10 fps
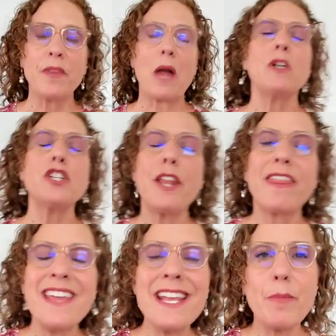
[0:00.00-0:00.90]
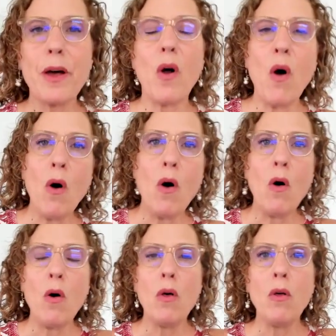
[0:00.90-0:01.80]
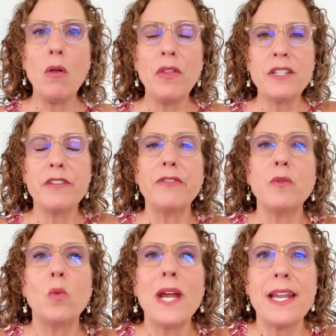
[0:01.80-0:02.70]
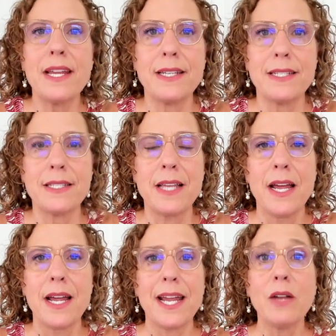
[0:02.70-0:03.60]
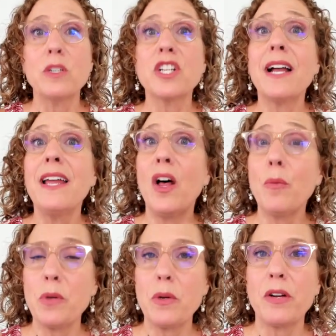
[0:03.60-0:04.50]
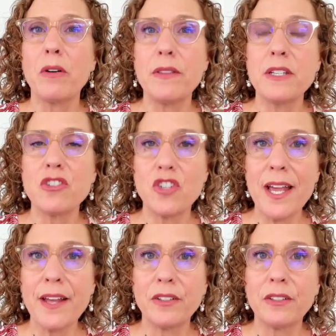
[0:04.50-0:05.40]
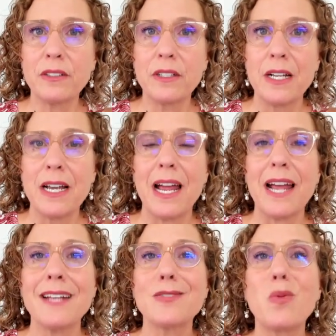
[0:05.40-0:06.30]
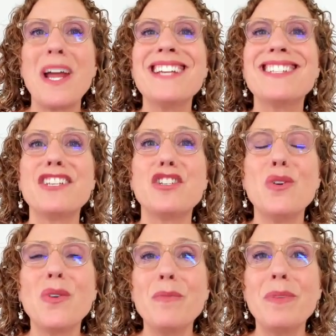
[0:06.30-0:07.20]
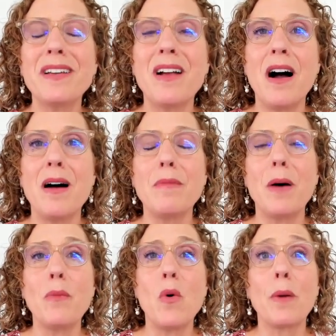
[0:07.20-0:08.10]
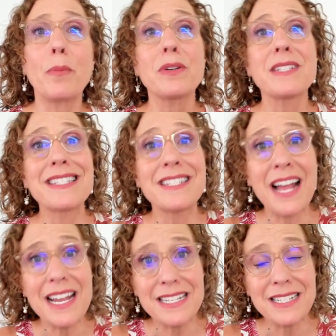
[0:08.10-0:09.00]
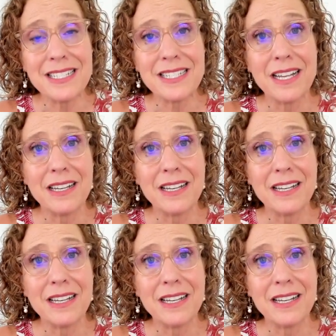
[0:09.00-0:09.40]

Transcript: I want you to think about all the different ways in which I help you here on this channel as ways that you can become more precise